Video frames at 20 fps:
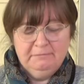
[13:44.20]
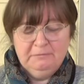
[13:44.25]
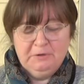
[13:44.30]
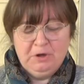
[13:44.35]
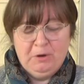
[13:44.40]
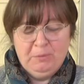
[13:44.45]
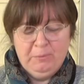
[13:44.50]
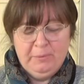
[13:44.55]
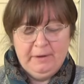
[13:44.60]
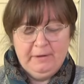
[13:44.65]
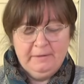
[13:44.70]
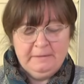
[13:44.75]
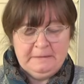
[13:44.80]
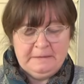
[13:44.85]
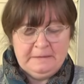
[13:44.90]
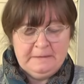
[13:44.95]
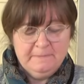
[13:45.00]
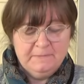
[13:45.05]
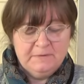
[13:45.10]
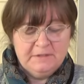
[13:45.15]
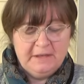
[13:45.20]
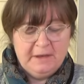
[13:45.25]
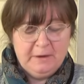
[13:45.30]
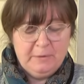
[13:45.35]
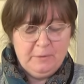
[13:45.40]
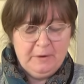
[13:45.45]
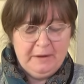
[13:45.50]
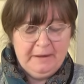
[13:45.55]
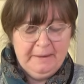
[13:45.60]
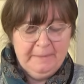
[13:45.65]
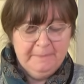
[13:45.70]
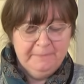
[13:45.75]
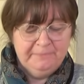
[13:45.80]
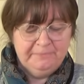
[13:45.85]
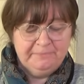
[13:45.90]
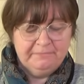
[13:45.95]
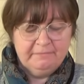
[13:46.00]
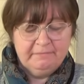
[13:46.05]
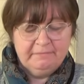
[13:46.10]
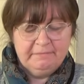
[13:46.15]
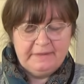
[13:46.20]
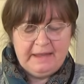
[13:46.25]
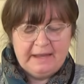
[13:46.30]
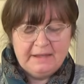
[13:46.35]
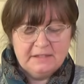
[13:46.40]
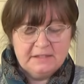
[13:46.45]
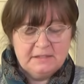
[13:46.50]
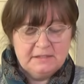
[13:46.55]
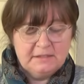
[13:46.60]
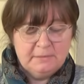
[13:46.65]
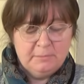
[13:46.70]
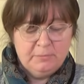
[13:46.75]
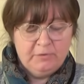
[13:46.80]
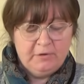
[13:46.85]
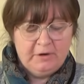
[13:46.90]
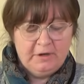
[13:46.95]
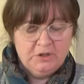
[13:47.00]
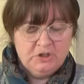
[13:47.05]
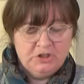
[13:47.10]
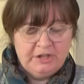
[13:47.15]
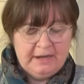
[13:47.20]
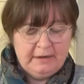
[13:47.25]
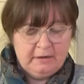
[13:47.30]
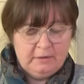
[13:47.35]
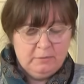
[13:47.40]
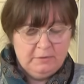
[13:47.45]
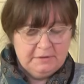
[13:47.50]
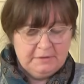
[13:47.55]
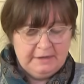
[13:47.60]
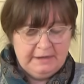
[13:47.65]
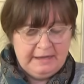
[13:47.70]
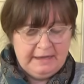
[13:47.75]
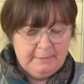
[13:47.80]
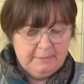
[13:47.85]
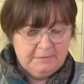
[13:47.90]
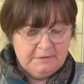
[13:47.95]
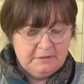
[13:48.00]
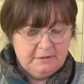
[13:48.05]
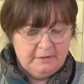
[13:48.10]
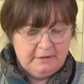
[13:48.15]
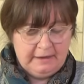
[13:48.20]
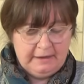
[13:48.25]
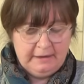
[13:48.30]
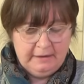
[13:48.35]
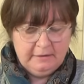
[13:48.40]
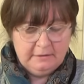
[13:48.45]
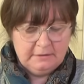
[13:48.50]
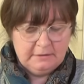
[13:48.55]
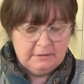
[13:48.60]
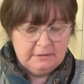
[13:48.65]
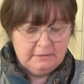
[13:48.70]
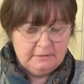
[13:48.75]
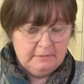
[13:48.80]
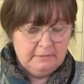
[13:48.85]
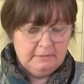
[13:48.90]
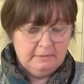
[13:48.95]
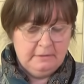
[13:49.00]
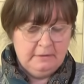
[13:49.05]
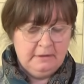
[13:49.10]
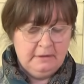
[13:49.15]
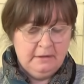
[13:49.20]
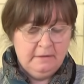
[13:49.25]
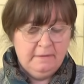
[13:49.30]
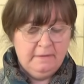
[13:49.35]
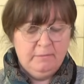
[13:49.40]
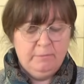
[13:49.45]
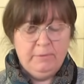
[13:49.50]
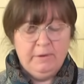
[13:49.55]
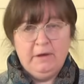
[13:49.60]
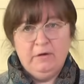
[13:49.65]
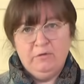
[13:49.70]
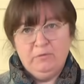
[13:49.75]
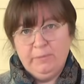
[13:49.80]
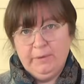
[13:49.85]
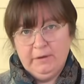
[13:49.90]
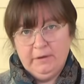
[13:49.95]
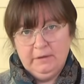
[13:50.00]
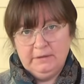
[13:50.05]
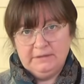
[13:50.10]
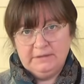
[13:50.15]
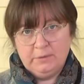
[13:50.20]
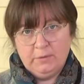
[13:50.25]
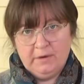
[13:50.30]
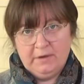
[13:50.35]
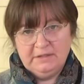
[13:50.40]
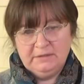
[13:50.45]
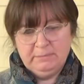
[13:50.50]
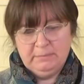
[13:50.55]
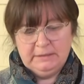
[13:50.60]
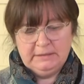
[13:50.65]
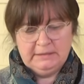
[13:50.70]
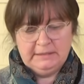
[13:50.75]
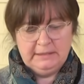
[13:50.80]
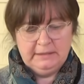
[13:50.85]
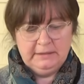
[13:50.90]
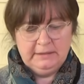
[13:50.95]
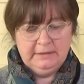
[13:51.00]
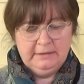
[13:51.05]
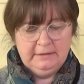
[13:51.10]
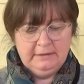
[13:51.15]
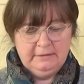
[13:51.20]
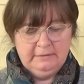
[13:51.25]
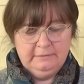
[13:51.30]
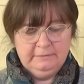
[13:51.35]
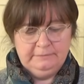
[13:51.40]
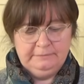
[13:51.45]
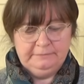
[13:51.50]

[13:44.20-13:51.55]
copper. So that's some bright check, and what can happen to that. The pearl is quite spectacular.